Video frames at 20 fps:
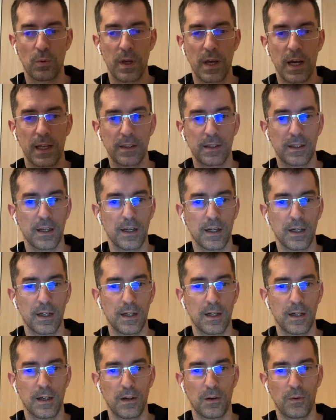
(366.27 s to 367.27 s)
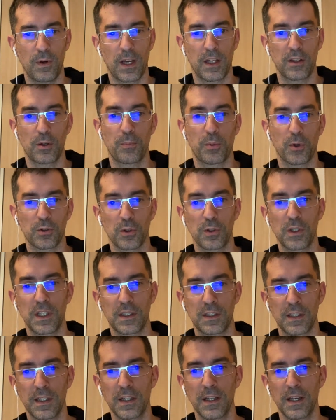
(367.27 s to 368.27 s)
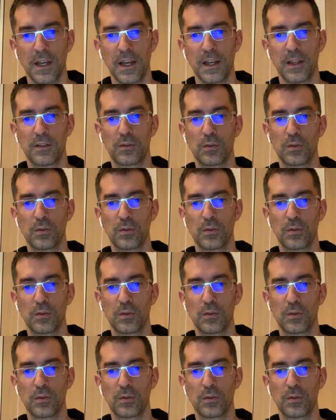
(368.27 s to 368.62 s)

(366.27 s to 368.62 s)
we had the opportunity